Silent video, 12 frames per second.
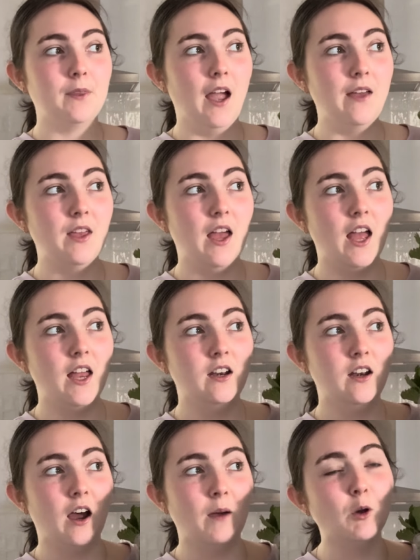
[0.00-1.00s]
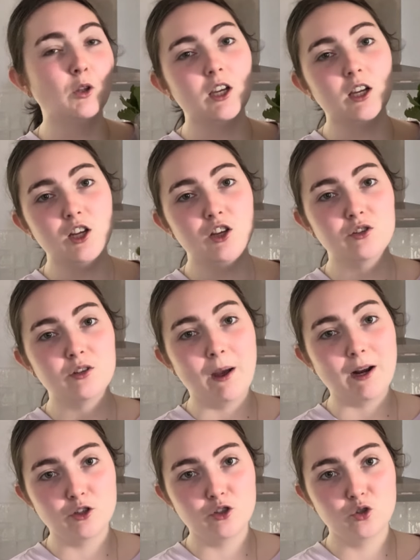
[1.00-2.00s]
and then I'm only gonna use
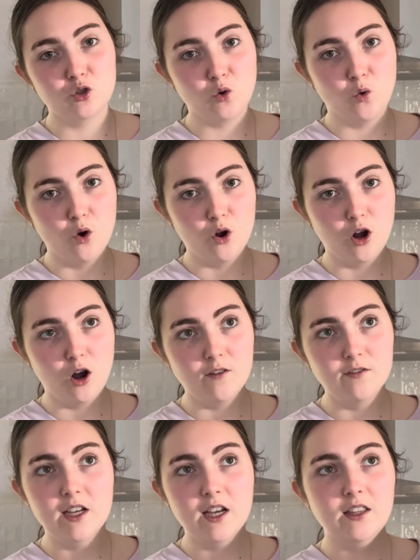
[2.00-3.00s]
about a stalk of it,